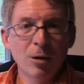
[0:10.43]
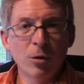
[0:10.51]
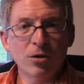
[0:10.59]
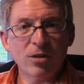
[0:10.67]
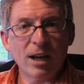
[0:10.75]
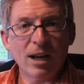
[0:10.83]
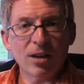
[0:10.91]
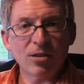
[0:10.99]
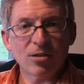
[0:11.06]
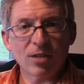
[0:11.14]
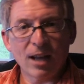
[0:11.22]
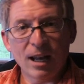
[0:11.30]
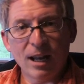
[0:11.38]
which
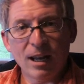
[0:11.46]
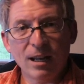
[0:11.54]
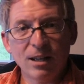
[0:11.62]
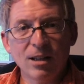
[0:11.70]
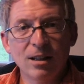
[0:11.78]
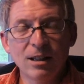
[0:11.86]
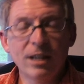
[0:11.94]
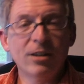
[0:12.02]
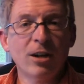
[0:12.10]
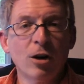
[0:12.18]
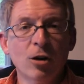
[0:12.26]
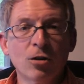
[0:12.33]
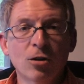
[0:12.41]
has a lead
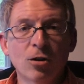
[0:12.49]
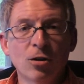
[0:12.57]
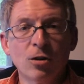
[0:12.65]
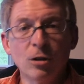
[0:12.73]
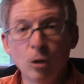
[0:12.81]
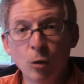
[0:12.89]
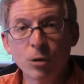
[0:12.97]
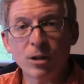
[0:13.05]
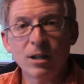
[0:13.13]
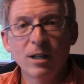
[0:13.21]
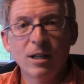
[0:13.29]
character, Luke,